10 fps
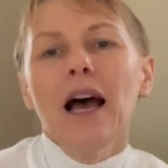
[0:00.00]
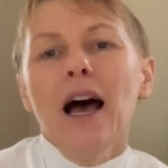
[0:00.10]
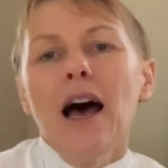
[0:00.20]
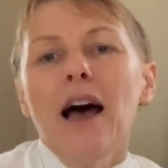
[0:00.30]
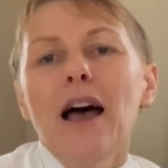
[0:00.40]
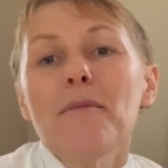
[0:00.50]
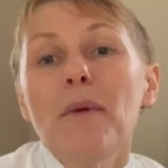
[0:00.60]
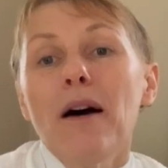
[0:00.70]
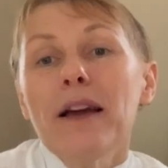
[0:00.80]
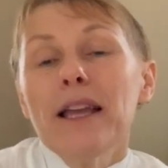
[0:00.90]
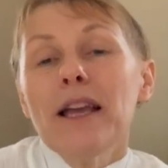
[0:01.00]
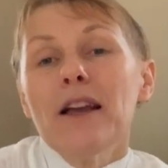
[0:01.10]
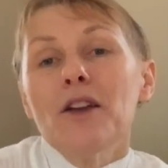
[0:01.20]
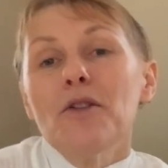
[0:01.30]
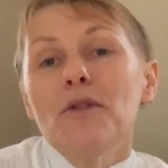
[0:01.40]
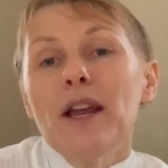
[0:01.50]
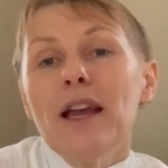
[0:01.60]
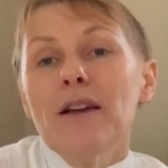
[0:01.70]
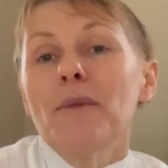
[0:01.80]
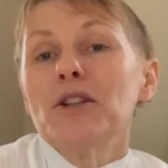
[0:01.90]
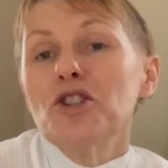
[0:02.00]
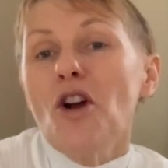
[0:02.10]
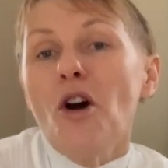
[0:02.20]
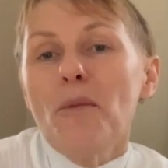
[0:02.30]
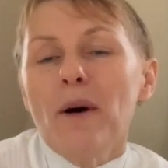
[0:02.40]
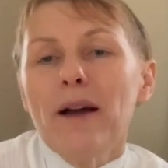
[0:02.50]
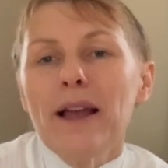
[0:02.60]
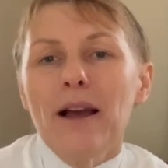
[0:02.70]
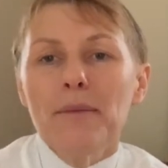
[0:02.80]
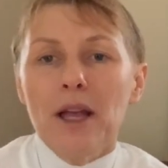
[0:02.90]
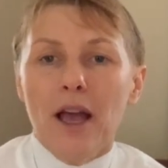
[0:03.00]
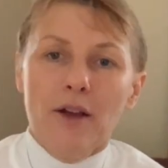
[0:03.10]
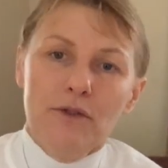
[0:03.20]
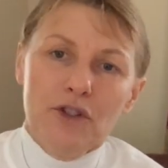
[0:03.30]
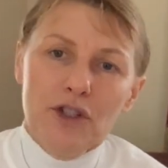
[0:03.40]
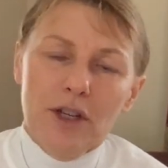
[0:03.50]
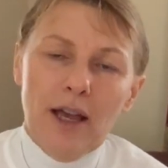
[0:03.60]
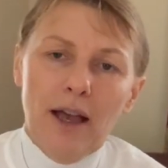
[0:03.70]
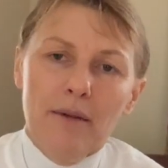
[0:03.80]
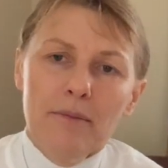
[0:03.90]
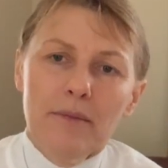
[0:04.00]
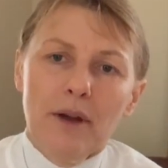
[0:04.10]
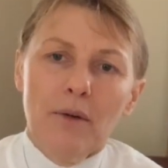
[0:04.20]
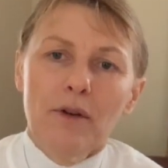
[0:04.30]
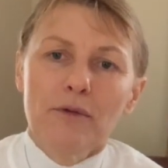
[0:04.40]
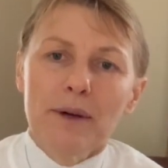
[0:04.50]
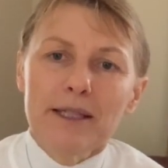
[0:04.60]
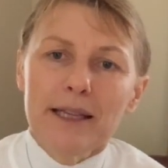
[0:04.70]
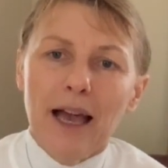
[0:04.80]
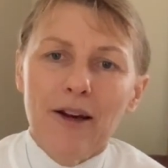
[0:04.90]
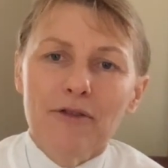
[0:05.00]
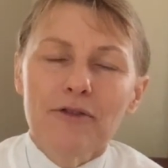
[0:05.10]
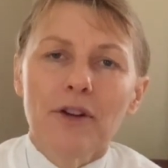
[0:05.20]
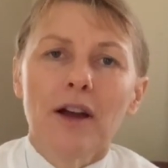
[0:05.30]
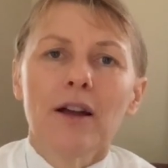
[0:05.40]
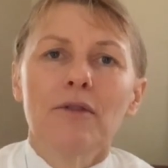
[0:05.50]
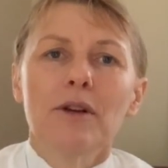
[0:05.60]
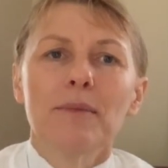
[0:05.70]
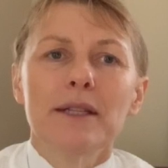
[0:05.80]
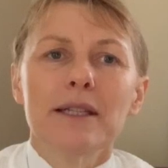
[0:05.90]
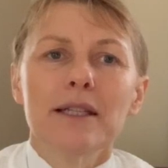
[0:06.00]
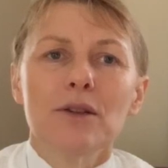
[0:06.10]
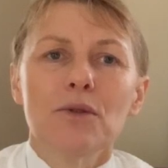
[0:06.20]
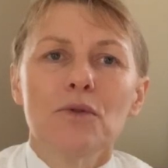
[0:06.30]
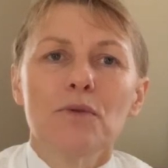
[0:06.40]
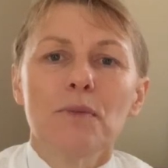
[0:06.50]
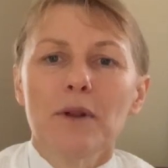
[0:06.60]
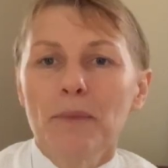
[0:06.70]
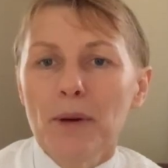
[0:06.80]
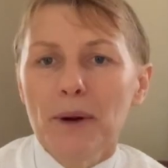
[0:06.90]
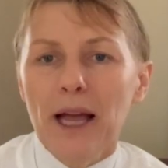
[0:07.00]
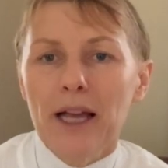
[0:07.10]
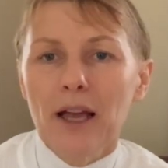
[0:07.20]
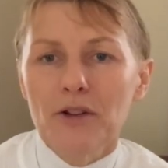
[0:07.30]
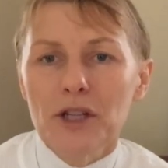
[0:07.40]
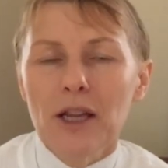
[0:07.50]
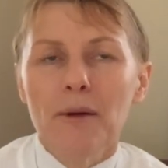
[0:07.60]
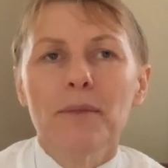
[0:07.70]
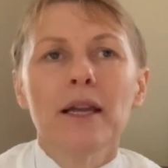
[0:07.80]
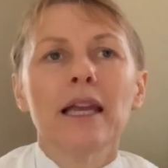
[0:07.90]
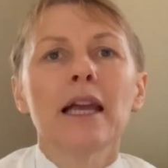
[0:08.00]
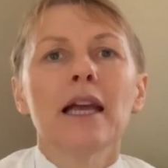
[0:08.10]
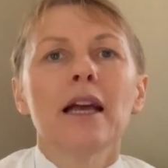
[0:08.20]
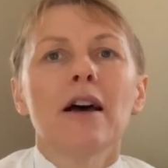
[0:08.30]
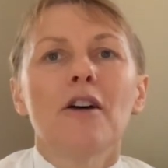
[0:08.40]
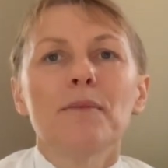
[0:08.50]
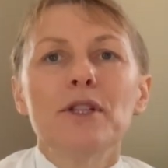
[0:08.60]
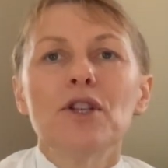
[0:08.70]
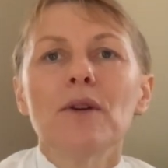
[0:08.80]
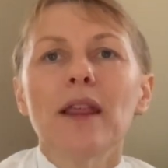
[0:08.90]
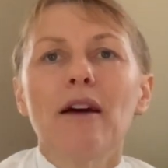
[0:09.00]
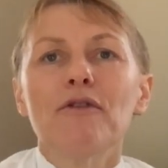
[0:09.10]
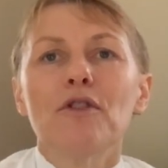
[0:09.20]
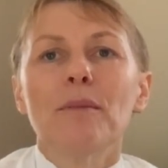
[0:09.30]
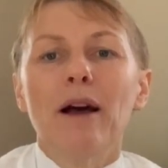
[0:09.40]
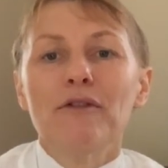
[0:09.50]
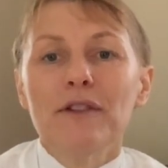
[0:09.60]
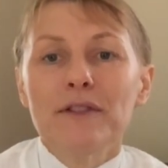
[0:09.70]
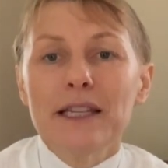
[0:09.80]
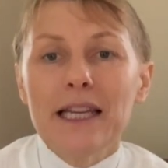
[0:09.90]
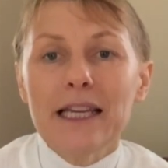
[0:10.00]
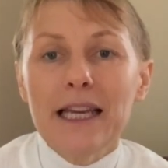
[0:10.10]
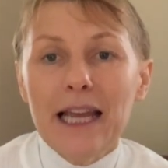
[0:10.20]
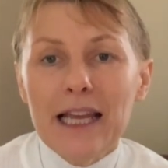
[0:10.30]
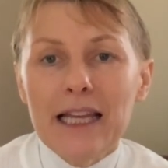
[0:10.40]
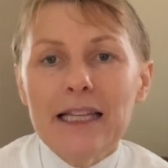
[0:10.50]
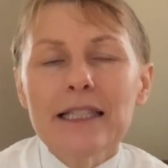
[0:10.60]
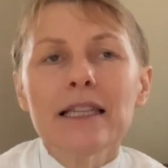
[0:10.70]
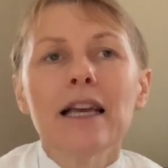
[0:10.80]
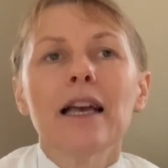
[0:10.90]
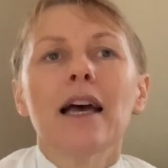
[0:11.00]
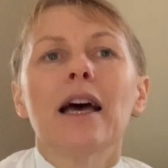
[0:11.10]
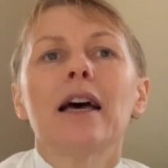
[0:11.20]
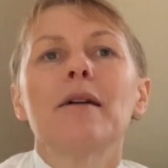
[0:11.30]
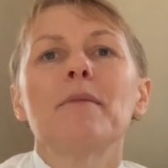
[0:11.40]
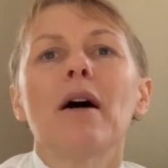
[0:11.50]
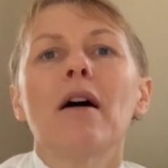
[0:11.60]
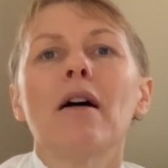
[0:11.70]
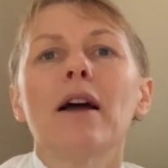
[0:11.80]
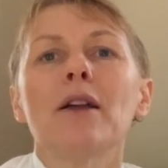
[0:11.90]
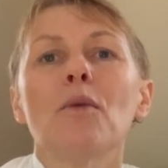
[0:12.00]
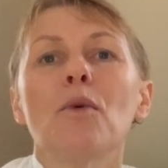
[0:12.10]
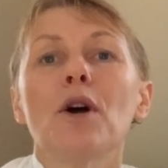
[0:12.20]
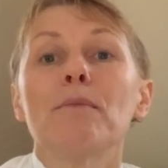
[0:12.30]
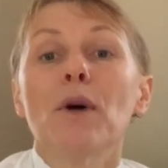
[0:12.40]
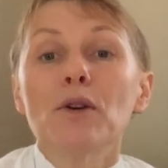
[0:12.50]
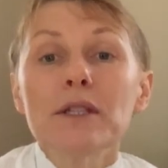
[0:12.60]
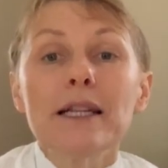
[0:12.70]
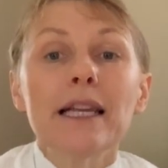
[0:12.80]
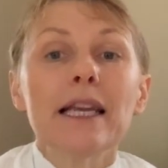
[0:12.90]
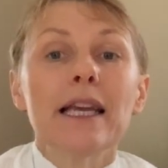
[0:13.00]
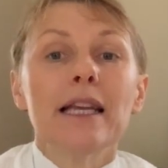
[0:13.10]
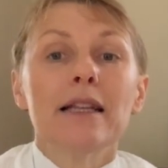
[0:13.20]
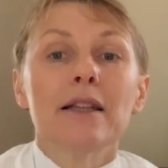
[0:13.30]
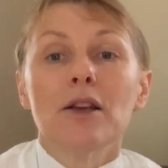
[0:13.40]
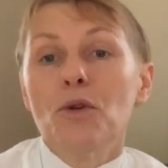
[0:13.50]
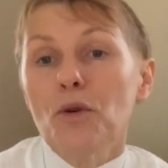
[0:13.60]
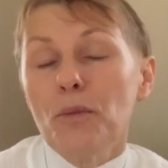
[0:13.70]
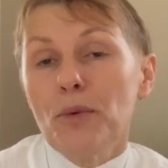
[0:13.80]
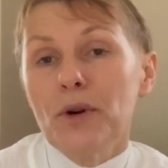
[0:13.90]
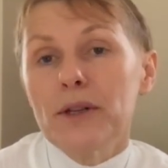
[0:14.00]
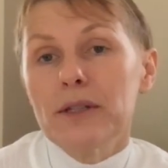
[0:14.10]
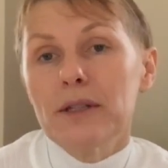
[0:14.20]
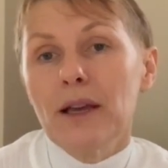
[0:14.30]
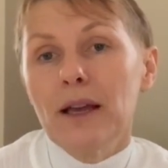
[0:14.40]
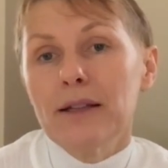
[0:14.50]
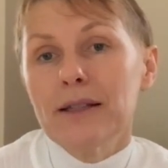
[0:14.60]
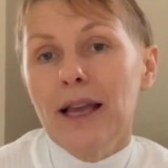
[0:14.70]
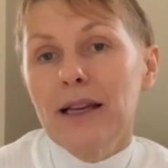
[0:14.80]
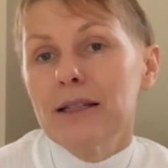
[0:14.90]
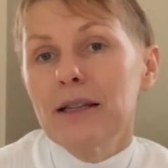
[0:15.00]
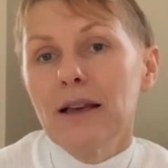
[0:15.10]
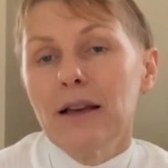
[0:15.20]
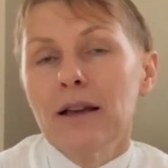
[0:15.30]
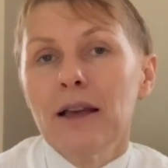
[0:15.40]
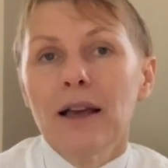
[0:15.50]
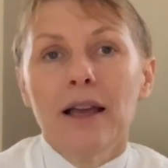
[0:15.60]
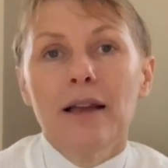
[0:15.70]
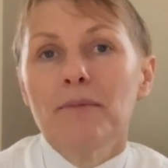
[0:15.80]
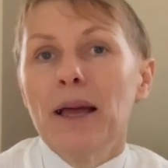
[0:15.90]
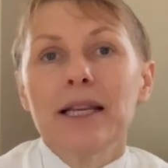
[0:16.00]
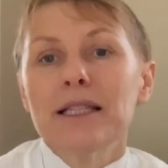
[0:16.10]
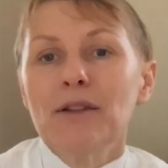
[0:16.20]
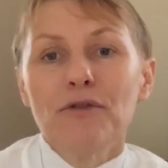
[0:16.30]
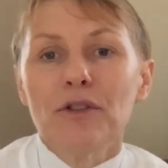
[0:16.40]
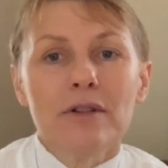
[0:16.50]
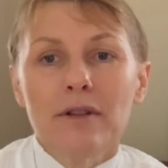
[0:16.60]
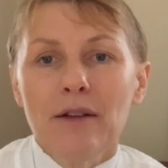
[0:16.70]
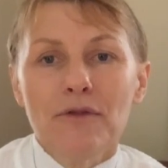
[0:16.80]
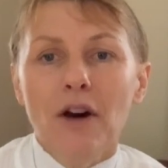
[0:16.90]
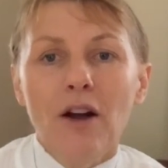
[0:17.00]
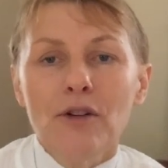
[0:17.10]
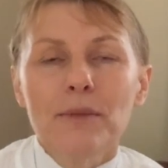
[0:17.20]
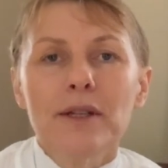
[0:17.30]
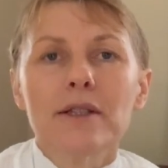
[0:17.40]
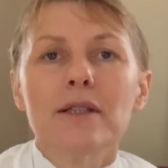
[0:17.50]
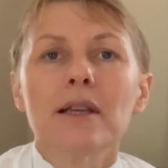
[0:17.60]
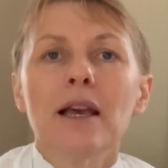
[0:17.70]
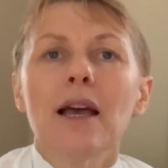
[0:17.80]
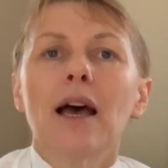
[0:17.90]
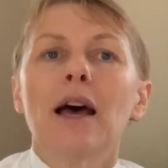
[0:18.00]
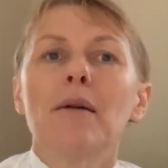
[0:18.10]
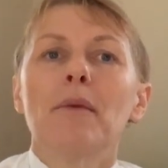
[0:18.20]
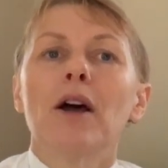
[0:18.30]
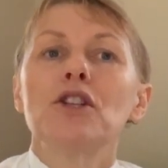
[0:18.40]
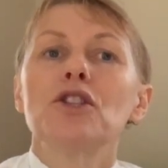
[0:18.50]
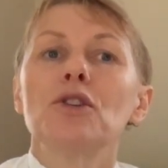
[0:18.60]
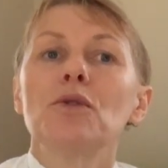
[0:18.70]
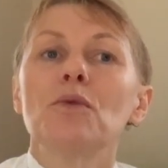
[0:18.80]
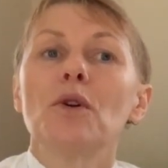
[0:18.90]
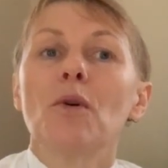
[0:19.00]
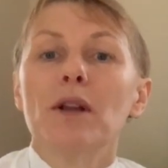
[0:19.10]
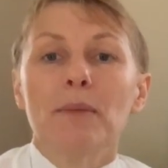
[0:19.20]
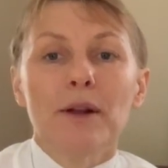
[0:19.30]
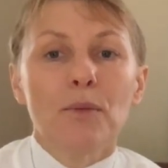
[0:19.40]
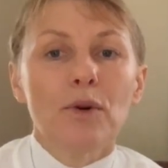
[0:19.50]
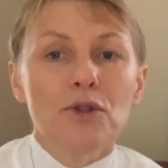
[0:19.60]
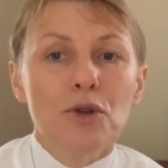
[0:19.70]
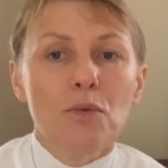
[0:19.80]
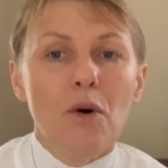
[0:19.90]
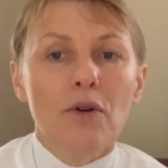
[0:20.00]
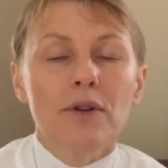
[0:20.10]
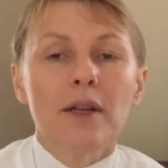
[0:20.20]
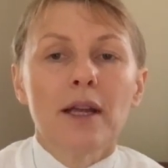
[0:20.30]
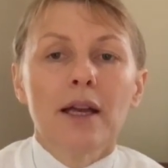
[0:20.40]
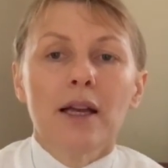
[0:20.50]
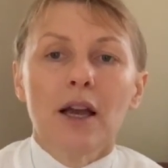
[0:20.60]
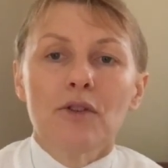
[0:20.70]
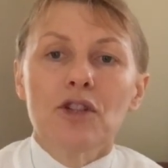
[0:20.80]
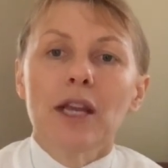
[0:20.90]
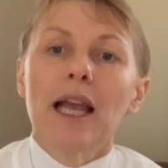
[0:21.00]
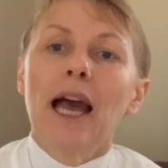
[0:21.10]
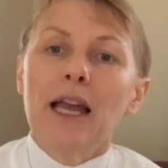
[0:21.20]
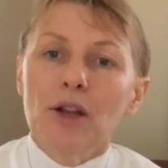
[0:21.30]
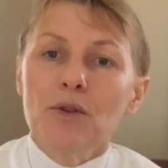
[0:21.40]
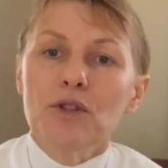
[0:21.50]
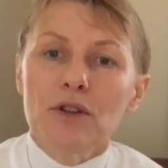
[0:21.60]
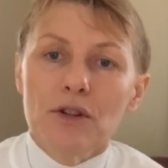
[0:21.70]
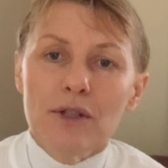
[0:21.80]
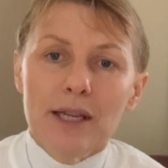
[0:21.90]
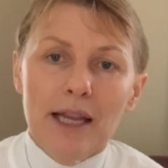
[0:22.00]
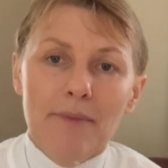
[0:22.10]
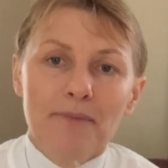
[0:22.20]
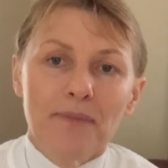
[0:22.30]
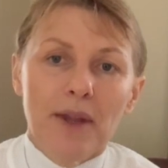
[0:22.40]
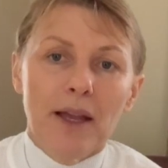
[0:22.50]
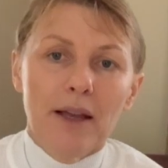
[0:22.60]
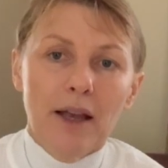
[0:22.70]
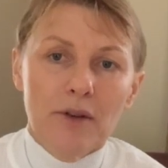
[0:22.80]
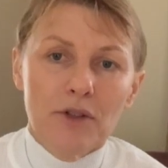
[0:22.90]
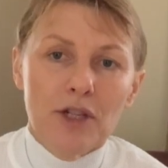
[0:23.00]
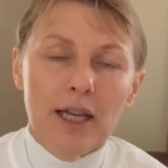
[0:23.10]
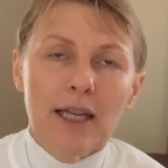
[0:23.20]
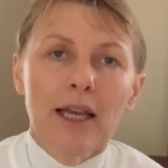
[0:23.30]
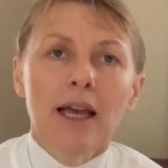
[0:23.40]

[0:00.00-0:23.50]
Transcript: My career, my job, I am a coach. I work for myself. I run a business called Purple Hat Coaching Company. I've been doing that for about 15 years. I work mostly in the corporate sector, in many different environments. I do quite a bit of one-to-one coaching, and I also do team coaching.